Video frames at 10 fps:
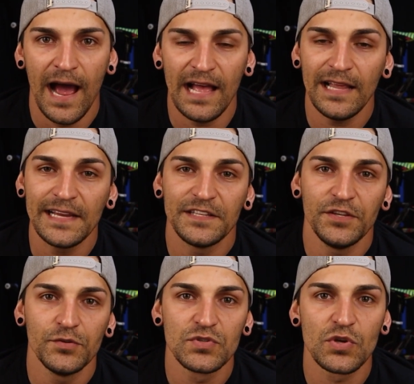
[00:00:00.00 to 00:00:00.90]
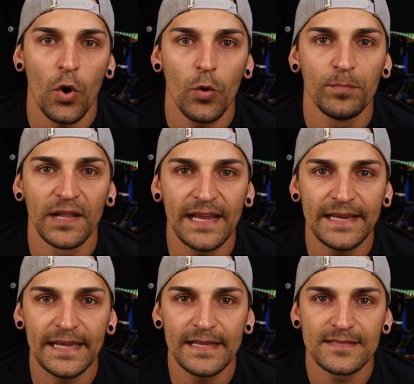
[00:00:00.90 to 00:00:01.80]
I like to use old
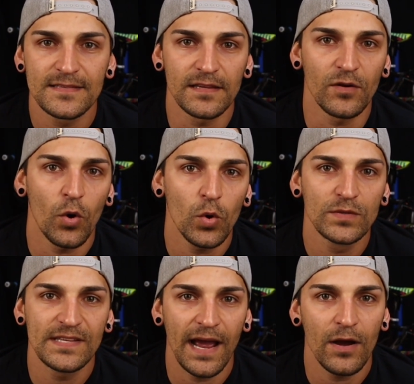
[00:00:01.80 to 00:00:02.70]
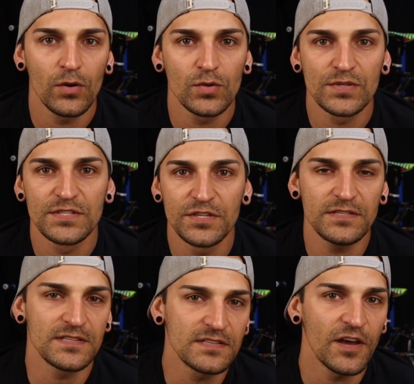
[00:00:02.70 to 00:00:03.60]
blankets and old towels
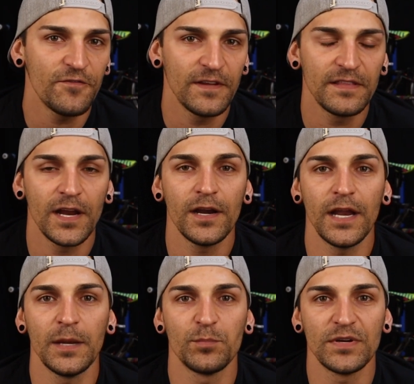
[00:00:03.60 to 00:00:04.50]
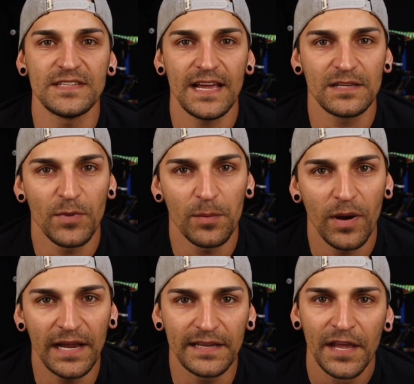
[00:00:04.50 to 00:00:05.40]
just to stuff in there and protect my
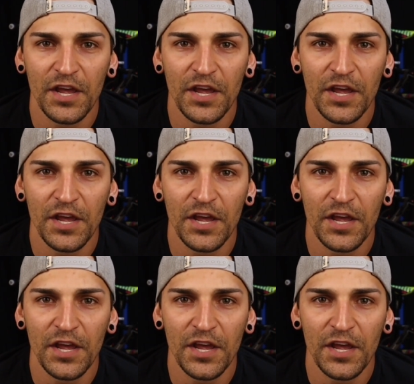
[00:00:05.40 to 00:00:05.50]
bike.